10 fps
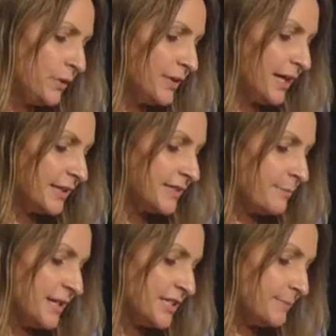with
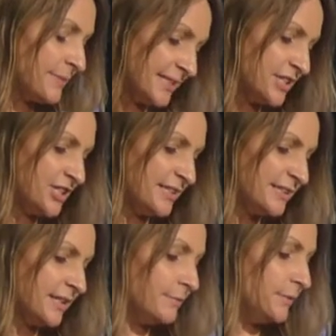negative
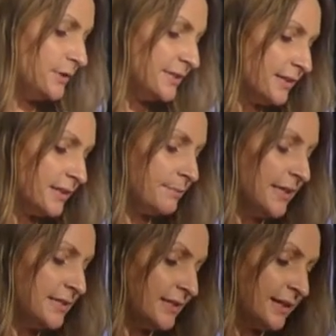messages in music,
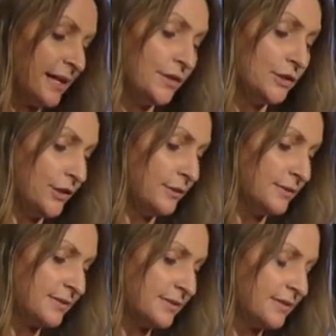media and the
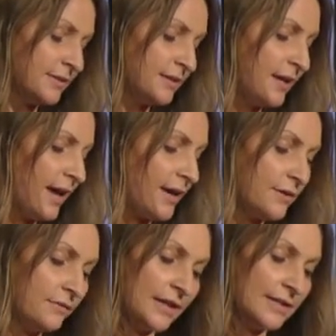news.
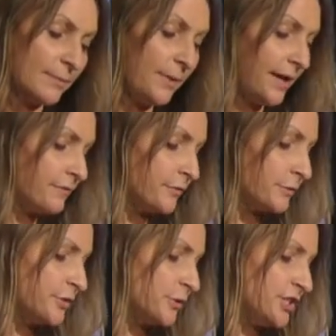LVN is a
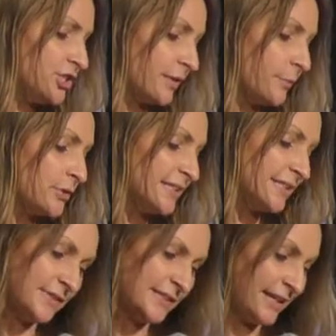platform to inject
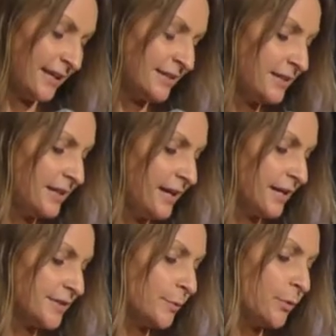positivity
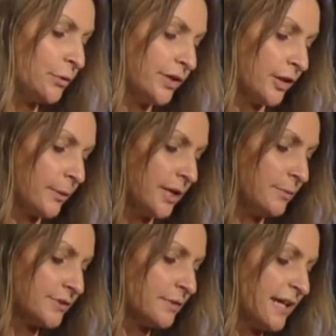and to support young
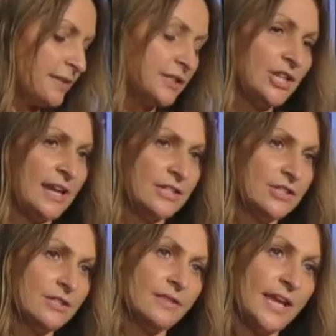people to make the
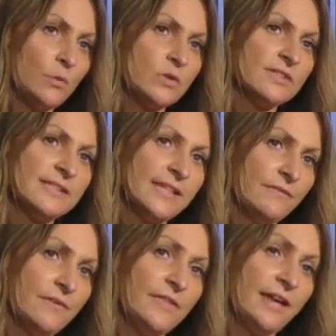change that they want to
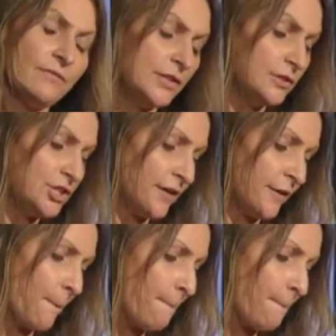see for their future.